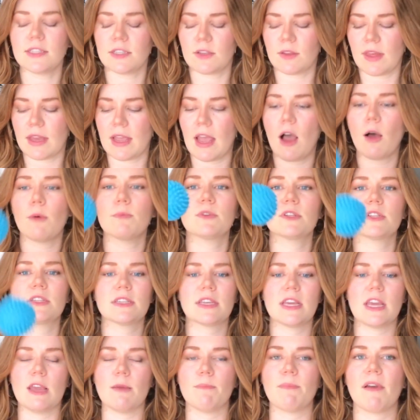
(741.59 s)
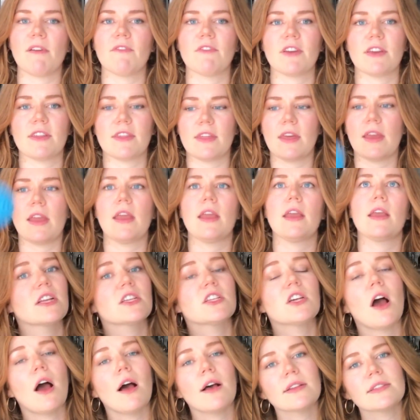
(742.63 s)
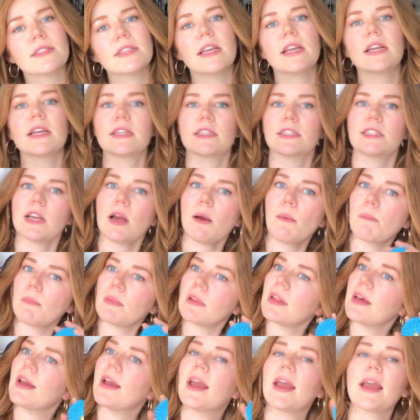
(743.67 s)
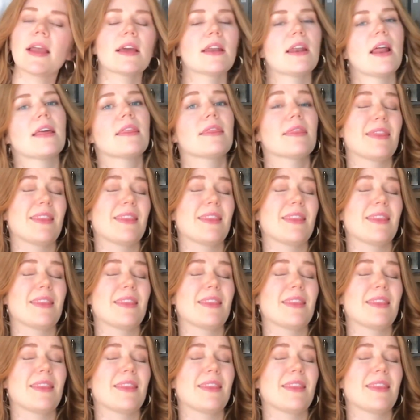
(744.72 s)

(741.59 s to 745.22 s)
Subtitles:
So they help just keep everything tossing and tumbling, and